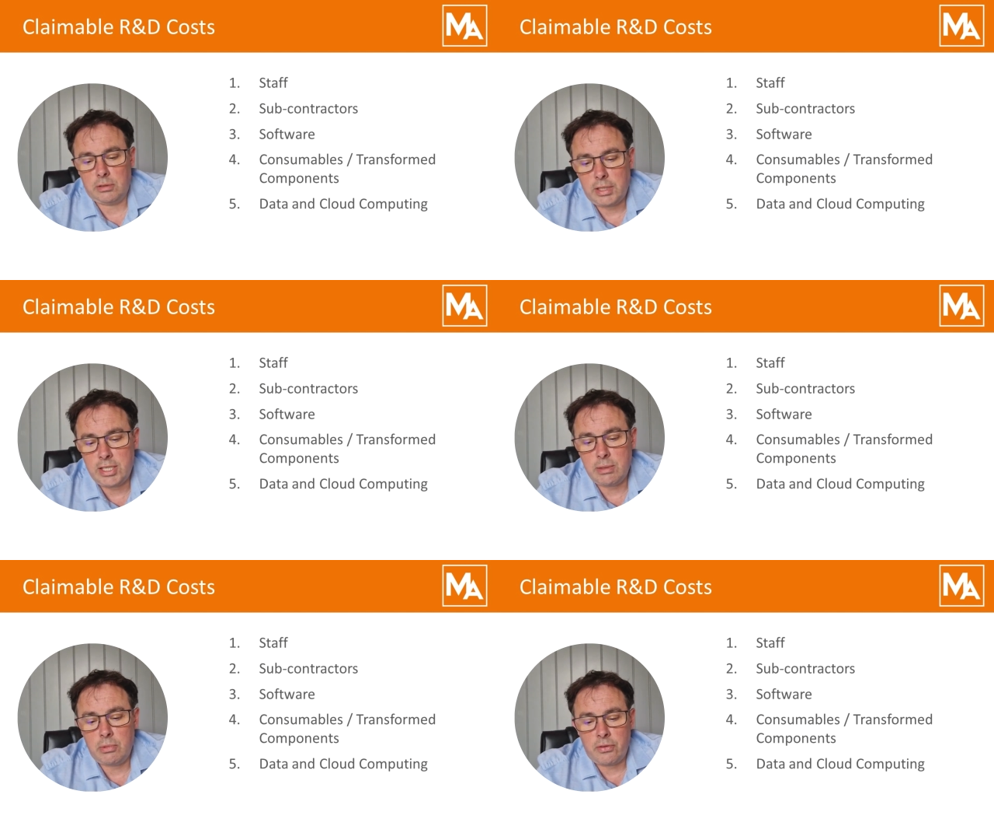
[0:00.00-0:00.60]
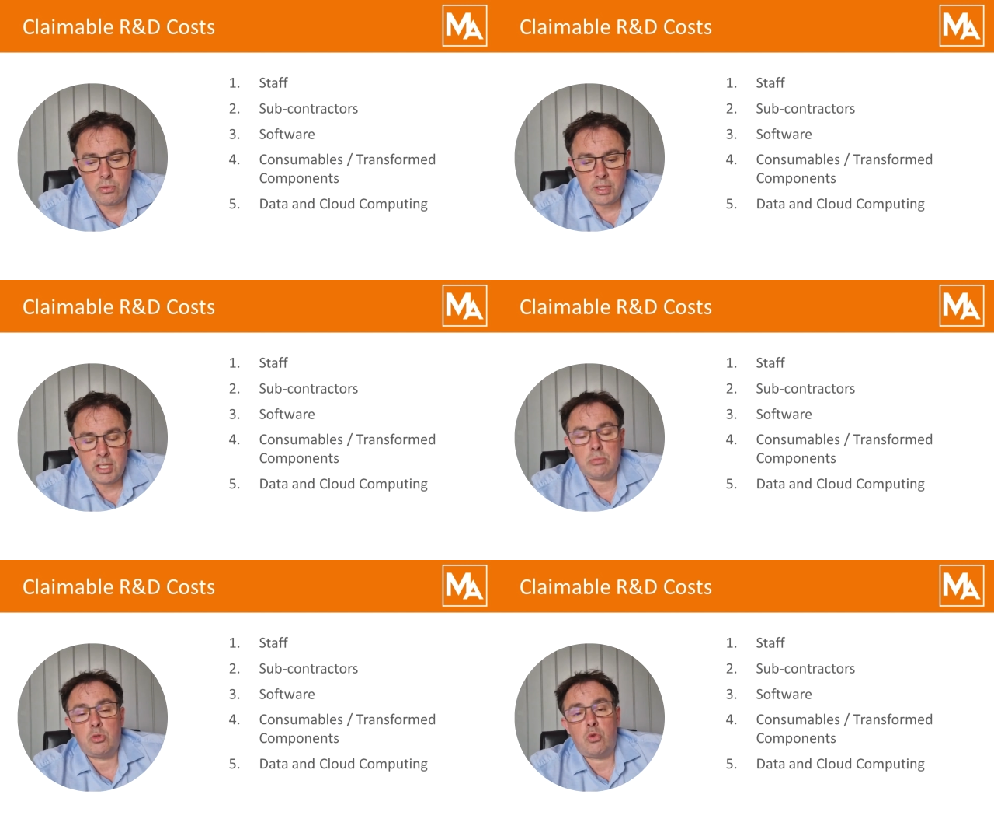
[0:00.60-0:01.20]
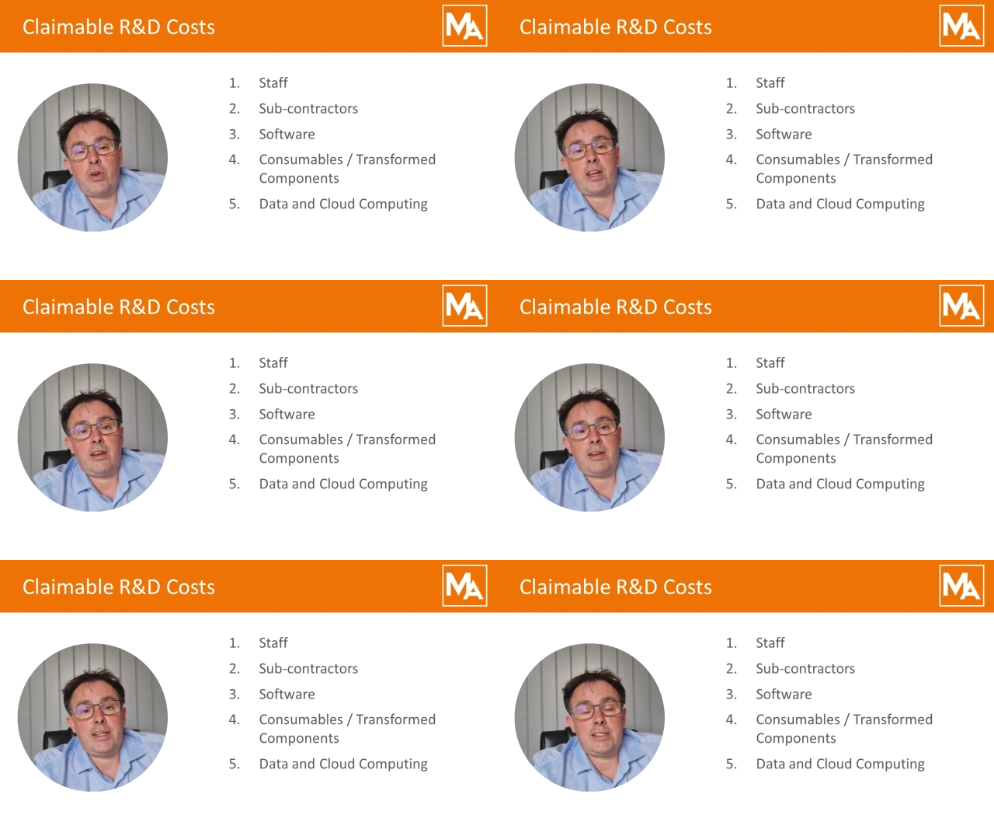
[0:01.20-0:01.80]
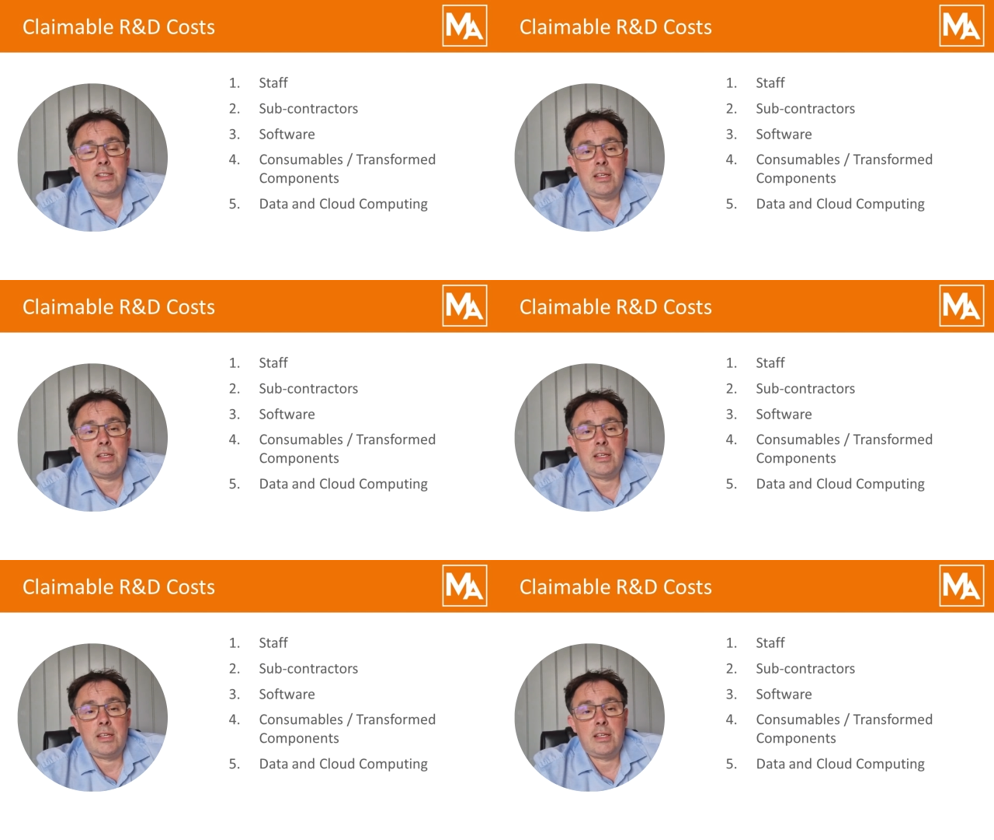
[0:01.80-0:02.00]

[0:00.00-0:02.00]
HM Revenue and Customs have recognised